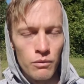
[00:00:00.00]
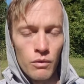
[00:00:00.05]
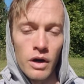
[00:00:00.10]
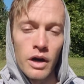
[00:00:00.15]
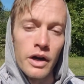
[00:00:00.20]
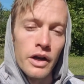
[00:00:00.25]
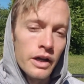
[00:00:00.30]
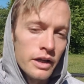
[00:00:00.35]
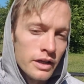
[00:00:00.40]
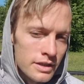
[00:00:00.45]
Where
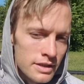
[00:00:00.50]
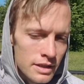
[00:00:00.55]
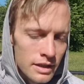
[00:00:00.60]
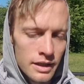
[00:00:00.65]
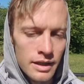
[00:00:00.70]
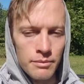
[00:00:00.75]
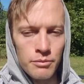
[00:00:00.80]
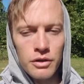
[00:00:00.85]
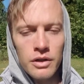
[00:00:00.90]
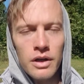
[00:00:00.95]
are you gonna
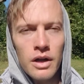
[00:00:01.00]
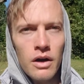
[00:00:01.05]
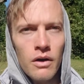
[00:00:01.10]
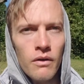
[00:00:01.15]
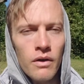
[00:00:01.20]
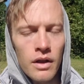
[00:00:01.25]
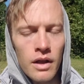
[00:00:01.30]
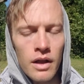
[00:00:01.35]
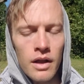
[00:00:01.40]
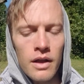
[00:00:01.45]
sleep, you know?
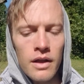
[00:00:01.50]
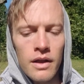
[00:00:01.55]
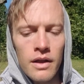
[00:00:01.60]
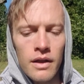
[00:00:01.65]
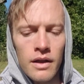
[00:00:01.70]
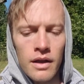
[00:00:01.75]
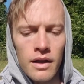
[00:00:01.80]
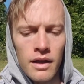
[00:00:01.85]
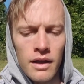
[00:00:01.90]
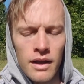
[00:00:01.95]

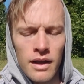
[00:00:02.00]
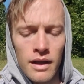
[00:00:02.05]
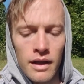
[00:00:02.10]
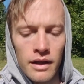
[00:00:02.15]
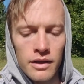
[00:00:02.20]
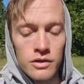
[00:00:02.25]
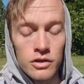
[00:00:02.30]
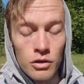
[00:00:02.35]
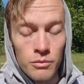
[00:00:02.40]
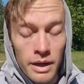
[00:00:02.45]

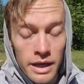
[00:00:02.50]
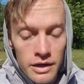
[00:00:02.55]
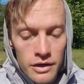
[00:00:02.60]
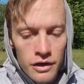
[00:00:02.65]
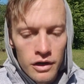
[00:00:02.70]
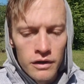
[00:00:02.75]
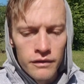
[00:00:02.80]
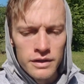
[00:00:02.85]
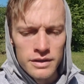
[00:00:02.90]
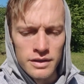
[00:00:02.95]
And so my
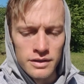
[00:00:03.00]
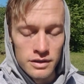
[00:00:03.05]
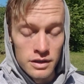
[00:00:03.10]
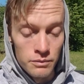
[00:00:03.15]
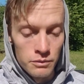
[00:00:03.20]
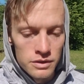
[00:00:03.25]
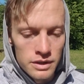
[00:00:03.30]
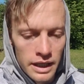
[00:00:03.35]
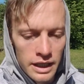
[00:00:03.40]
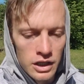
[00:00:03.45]
nervous system
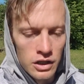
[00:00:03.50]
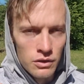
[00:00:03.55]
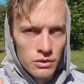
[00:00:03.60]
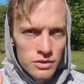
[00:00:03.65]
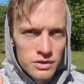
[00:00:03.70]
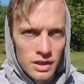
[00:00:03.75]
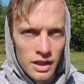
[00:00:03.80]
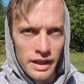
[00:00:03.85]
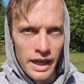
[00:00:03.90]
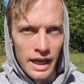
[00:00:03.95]
was like
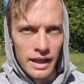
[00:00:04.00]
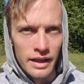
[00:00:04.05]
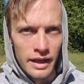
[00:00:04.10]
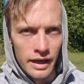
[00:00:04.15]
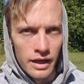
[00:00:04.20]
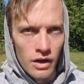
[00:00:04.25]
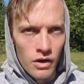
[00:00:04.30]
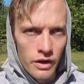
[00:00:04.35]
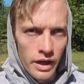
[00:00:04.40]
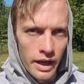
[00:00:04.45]
used to that,
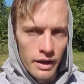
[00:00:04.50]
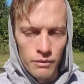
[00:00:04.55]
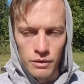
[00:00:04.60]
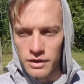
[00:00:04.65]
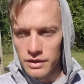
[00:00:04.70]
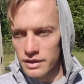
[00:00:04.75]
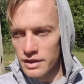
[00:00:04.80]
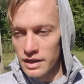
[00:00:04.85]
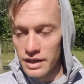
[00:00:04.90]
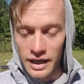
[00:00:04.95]
like, okay, where
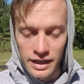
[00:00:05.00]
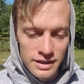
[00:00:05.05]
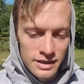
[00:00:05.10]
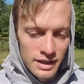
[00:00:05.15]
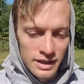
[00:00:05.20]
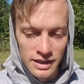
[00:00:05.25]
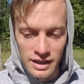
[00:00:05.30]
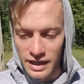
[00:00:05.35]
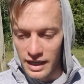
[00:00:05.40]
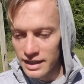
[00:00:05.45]
the next
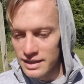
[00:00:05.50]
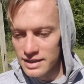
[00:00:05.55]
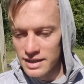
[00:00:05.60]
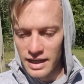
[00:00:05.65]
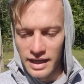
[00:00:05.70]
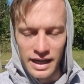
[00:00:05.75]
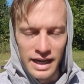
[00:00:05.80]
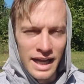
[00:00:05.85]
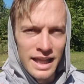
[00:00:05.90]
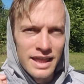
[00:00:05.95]
thing.
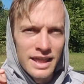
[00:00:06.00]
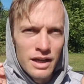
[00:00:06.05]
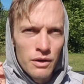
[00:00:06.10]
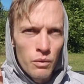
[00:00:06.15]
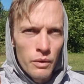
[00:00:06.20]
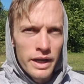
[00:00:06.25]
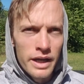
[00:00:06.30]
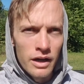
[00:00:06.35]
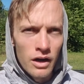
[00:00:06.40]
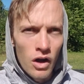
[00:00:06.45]
And I think
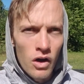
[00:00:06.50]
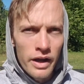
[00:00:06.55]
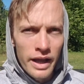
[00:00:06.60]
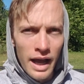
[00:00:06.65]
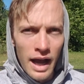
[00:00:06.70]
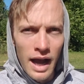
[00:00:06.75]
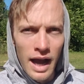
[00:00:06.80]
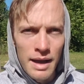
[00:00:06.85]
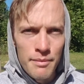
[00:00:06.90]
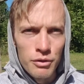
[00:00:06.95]
we can all get
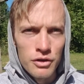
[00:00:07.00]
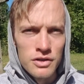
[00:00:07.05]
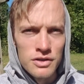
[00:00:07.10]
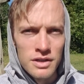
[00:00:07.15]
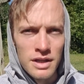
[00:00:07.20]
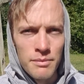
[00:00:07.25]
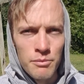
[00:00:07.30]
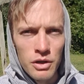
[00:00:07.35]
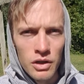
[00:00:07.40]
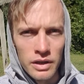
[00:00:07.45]

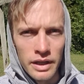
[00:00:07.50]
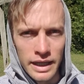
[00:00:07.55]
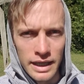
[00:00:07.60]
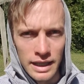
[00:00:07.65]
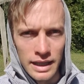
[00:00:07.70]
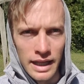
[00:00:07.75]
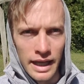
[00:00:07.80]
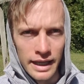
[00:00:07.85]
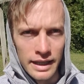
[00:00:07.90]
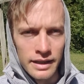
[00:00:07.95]
hyperstimulated
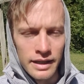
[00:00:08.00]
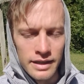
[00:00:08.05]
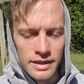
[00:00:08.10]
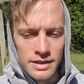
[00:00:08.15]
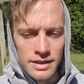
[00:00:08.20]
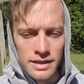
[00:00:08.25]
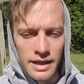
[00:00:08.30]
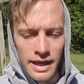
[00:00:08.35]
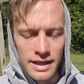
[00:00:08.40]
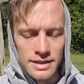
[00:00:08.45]
like
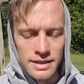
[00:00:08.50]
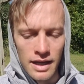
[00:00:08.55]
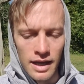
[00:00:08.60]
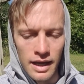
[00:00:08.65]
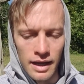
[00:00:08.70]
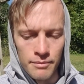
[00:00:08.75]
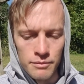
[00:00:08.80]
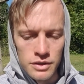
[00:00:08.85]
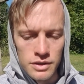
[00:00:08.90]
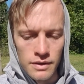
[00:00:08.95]
this at
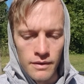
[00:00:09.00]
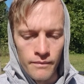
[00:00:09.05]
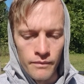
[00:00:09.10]
times.